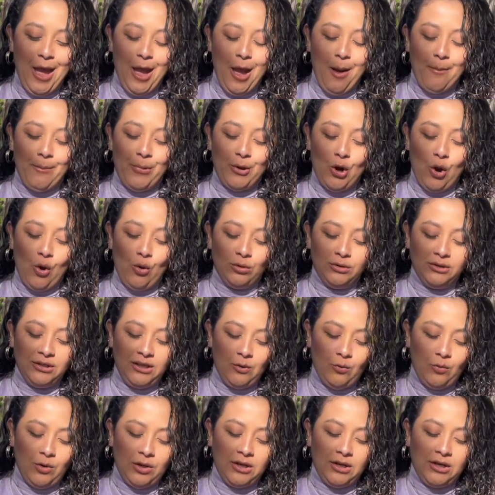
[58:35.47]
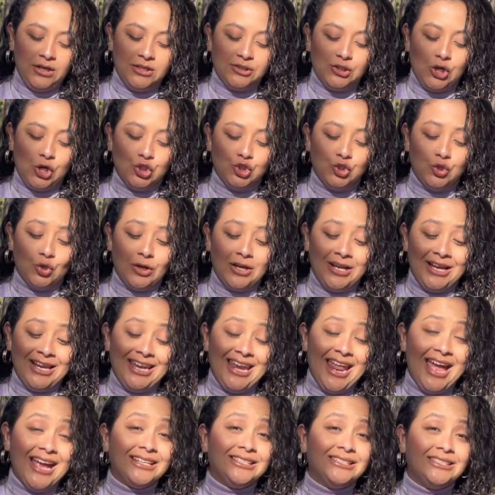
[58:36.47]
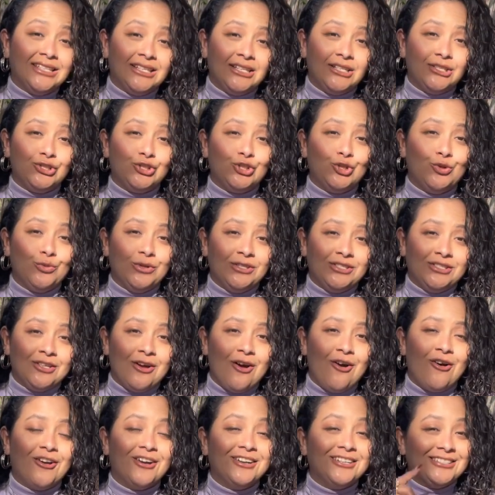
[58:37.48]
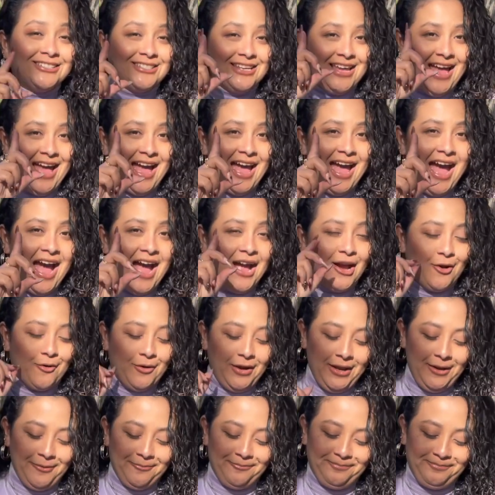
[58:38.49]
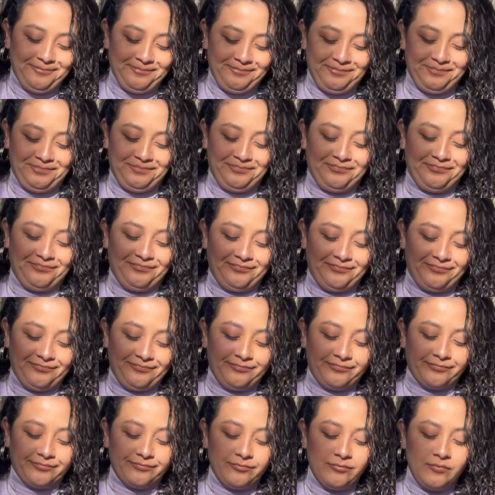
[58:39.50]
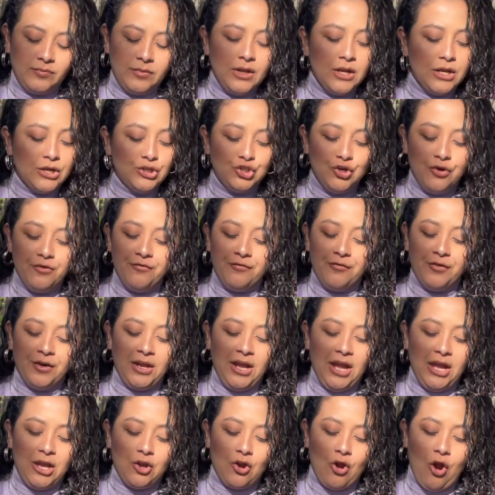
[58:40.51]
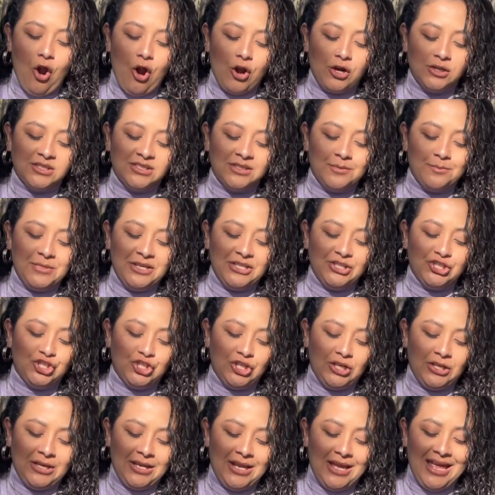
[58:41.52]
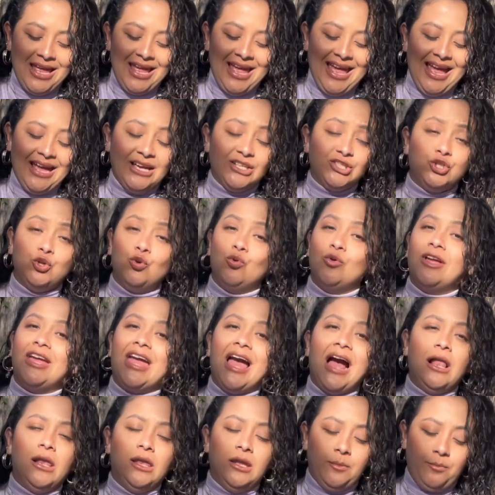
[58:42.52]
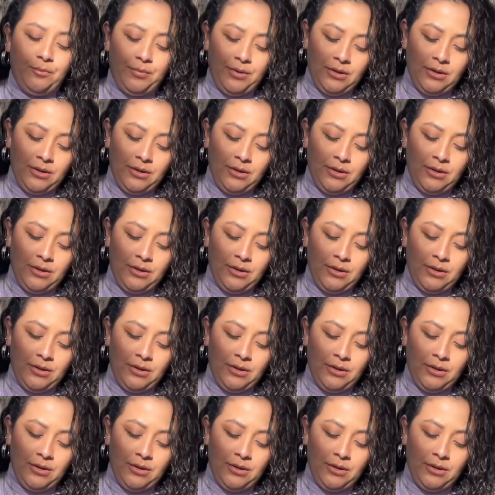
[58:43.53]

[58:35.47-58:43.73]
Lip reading: But only when it is also connected to its heart. I agree. Don't forget your heart's mission as you gallop